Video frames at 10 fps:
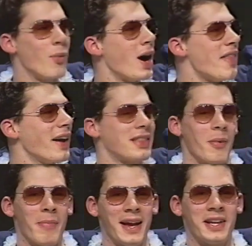And like
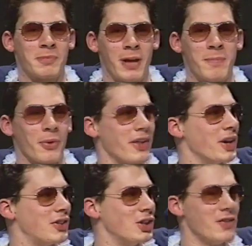the meanest people
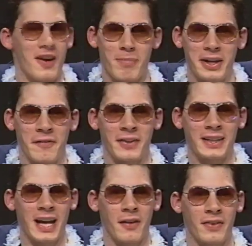there, too. Have you ever been to
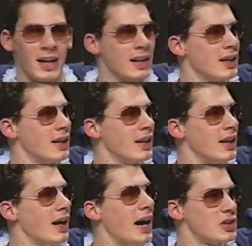Philadelphia?
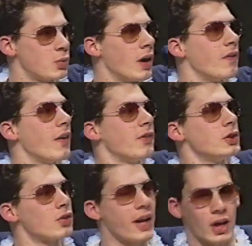I swear, if, if you
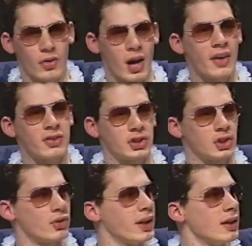try to cross the
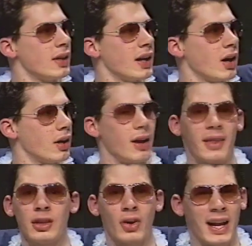street, like on,
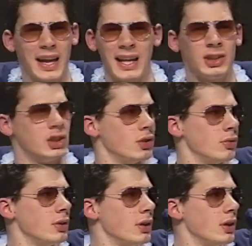they try to hit you.
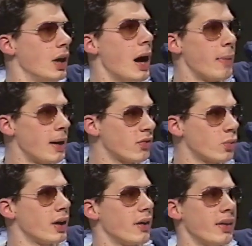I mean, I
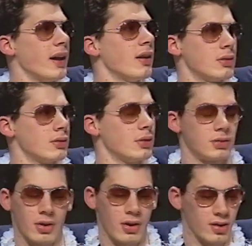swear, they,
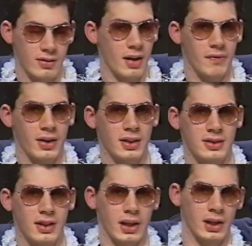it's, it's not a friendly
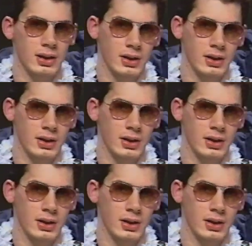city.